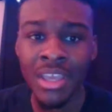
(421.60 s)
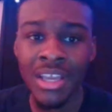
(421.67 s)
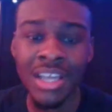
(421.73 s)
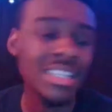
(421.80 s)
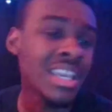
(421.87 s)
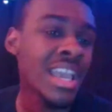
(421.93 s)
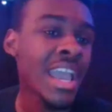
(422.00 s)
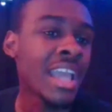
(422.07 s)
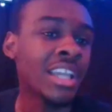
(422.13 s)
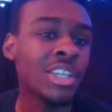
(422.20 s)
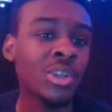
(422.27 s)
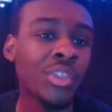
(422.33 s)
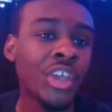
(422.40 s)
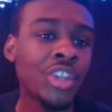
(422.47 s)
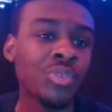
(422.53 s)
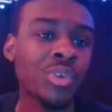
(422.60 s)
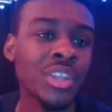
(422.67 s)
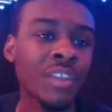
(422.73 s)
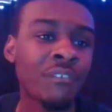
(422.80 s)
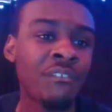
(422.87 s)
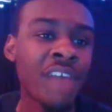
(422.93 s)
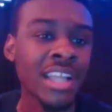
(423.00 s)
Because he ain't do this
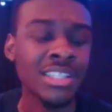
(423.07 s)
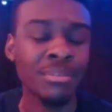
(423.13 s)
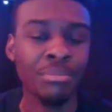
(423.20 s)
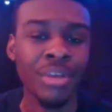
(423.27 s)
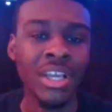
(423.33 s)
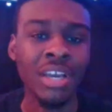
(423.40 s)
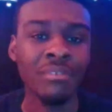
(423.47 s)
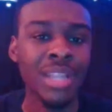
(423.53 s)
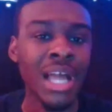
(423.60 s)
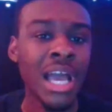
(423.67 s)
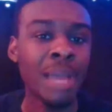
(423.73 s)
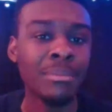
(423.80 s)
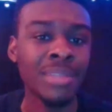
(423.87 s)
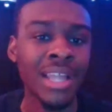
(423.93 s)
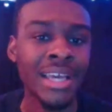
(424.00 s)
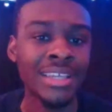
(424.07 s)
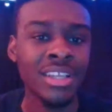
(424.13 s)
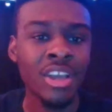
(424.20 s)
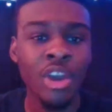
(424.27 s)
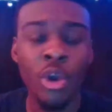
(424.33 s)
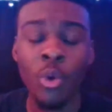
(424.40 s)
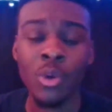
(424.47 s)
with the fact to bring him limelight
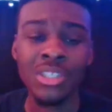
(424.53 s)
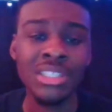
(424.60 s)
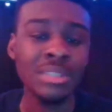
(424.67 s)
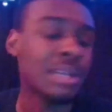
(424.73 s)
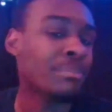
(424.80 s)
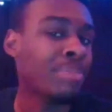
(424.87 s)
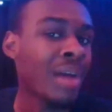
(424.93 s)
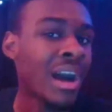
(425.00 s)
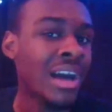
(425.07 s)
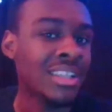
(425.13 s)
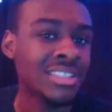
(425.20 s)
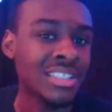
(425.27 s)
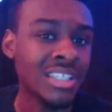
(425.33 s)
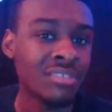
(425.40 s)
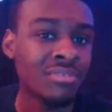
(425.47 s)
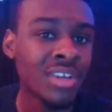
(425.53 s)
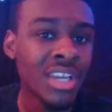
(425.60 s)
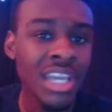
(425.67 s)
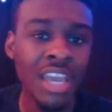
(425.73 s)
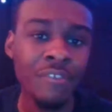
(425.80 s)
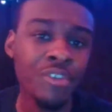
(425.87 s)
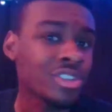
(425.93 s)
or something positive.
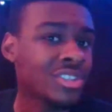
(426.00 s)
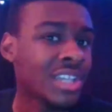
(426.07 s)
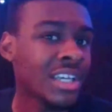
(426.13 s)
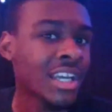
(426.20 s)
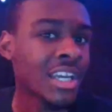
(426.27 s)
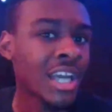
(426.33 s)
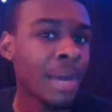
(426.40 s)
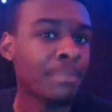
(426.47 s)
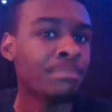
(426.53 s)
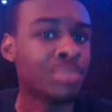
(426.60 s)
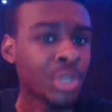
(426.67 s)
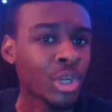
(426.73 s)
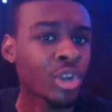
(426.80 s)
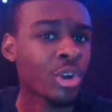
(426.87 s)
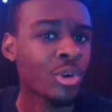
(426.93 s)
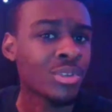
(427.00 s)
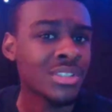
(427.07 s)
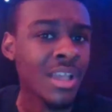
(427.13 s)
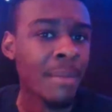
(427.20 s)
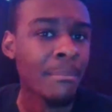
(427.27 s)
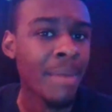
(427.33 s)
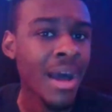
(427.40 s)
If you're digging up dirt
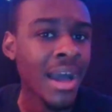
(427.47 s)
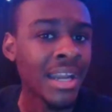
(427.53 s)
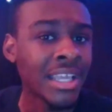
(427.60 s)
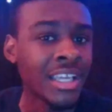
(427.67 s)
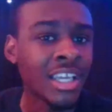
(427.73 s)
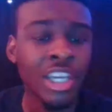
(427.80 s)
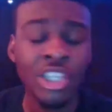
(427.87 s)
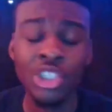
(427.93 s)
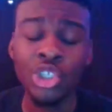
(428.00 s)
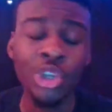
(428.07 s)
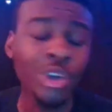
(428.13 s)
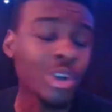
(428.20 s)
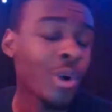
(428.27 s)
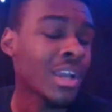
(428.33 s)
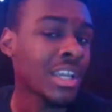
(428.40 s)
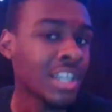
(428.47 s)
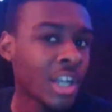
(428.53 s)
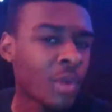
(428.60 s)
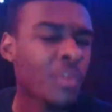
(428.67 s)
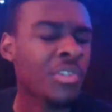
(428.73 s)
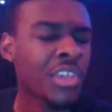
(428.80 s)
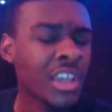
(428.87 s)
on somebody, you're going in
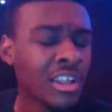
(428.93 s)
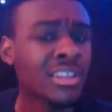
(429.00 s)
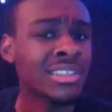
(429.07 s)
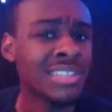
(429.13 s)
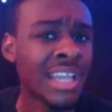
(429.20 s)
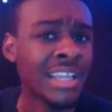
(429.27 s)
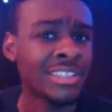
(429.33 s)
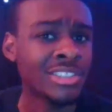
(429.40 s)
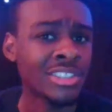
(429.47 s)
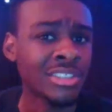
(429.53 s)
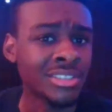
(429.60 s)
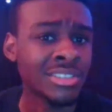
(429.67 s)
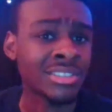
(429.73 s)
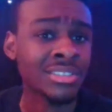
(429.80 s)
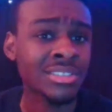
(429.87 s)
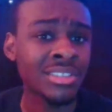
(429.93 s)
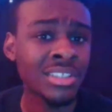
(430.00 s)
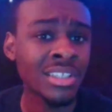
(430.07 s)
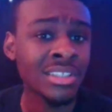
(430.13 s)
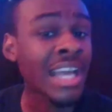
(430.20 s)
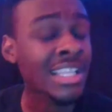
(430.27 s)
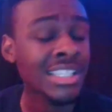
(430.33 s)
there with ill intentions.
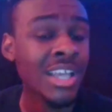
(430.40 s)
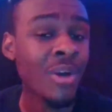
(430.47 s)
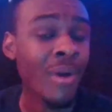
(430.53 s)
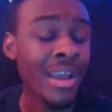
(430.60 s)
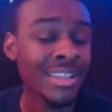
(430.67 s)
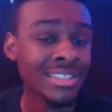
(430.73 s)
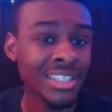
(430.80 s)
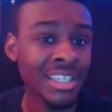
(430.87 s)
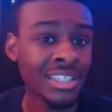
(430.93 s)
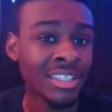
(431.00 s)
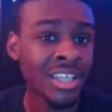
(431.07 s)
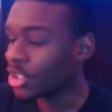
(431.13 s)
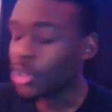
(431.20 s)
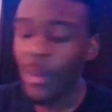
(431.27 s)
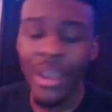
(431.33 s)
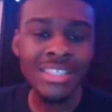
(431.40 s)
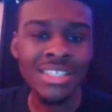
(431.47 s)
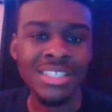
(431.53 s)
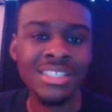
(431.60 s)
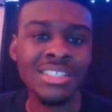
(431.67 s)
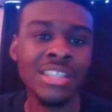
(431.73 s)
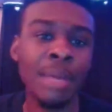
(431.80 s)
That's how I see it. You
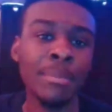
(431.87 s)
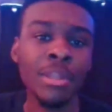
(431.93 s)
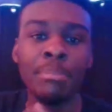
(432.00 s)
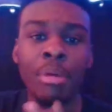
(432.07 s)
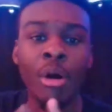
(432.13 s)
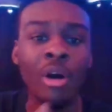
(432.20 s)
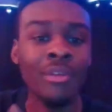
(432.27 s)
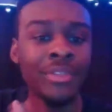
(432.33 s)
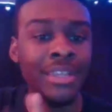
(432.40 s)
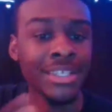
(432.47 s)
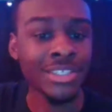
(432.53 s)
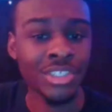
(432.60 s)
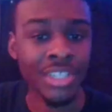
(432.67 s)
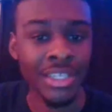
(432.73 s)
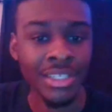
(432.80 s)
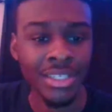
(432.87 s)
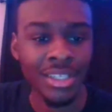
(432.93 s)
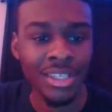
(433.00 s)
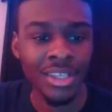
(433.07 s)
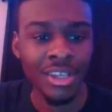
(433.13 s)
ain't just stumble upon this shit.